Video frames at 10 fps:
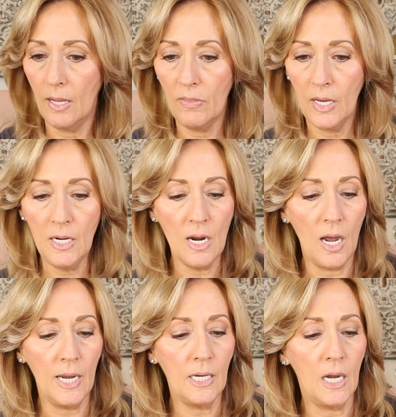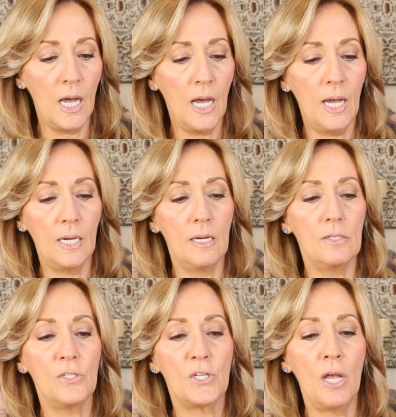And then I got
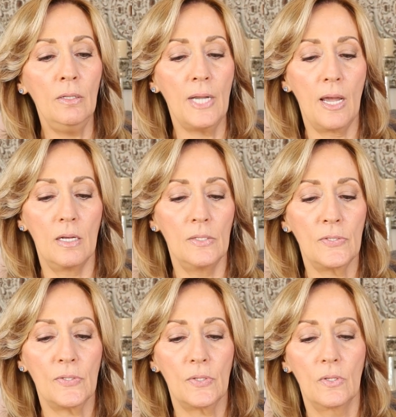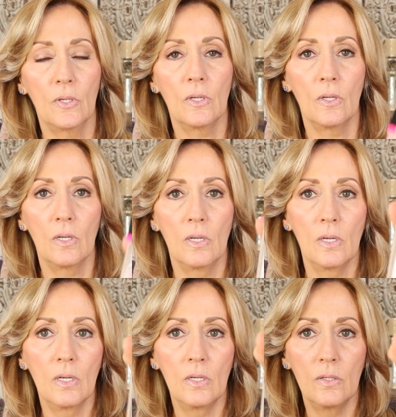gel nails
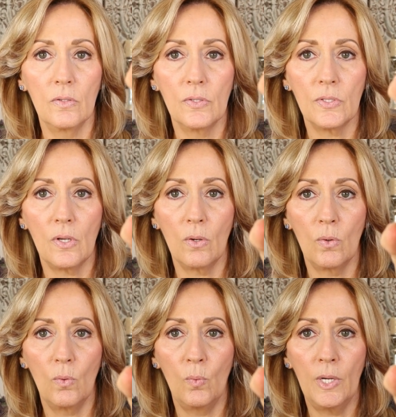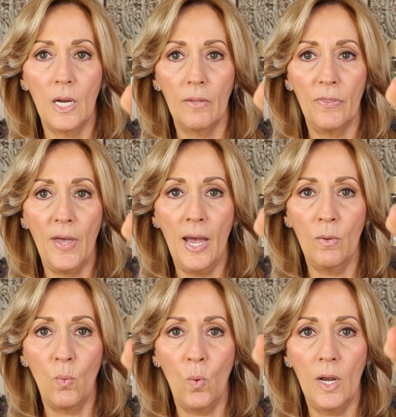so we got
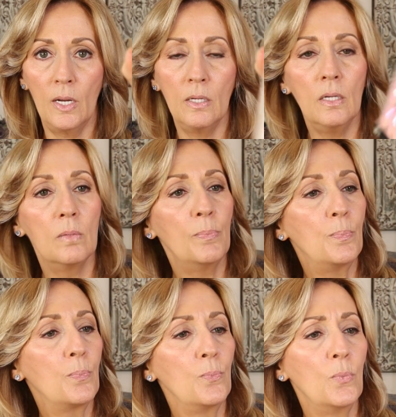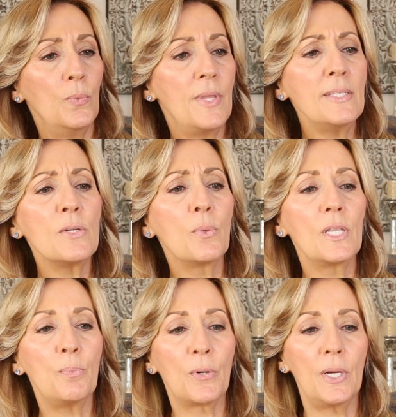that one. That's a
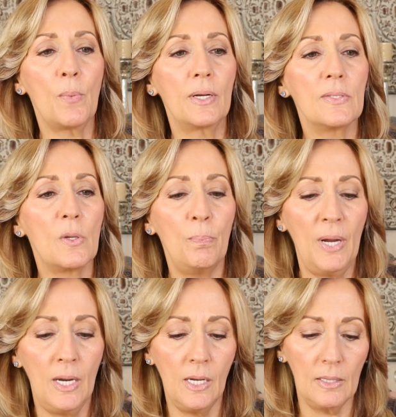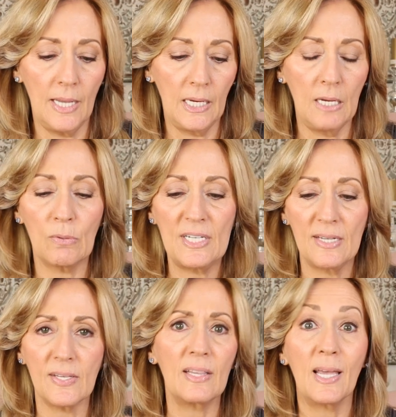really pretty one. It's a pink, like
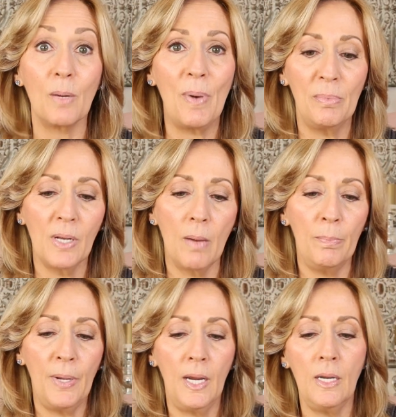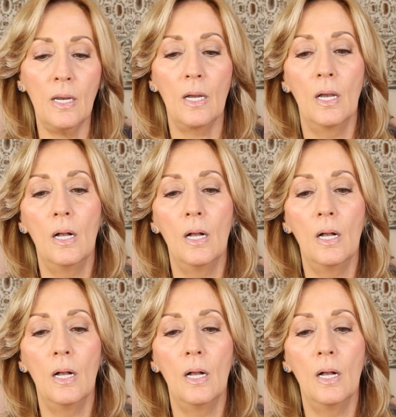iridescent, like a bubblegum pink.